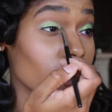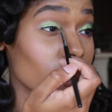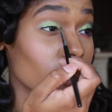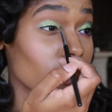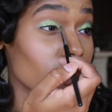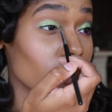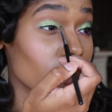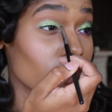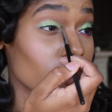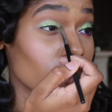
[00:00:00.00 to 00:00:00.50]

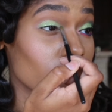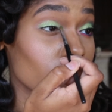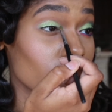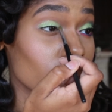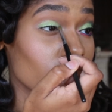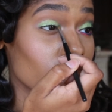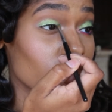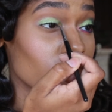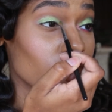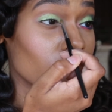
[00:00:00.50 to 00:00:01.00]
finger
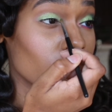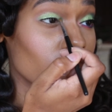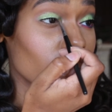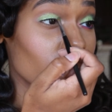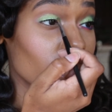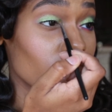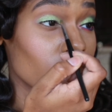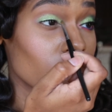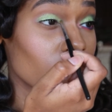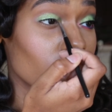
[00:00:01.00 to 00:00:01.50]
to apply
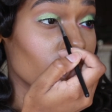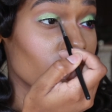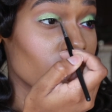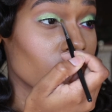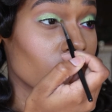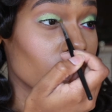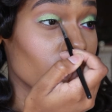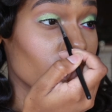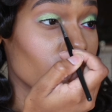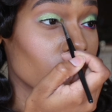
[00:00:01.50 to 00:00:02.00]
them.
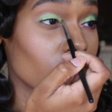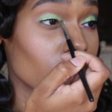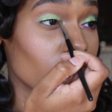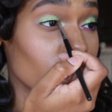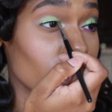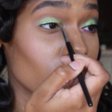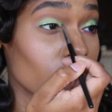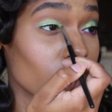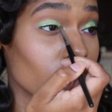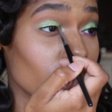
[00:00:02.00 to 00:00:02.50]

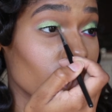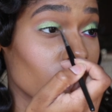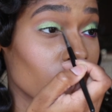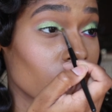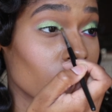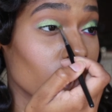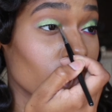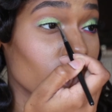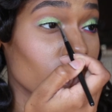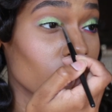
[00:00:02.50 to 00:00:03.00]
And now I'm
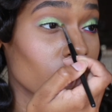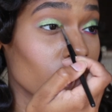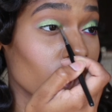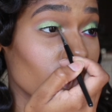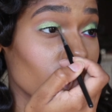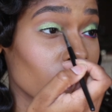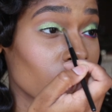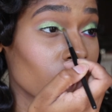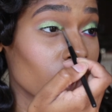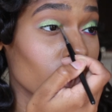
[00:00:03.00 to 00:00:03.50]
just taking a
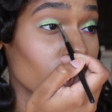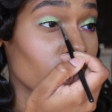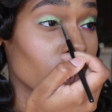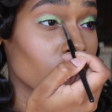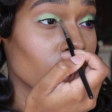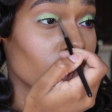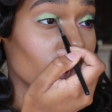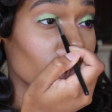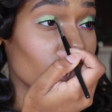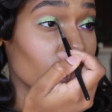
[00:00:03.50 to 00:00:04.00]
detailed
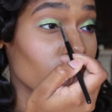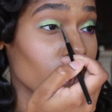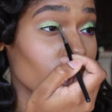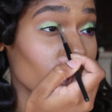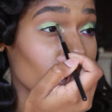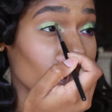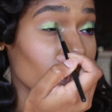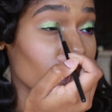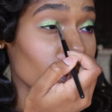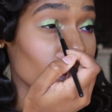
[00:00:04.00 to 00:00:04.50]
brush just to
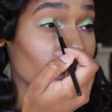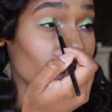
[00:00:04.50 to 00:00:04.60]
get the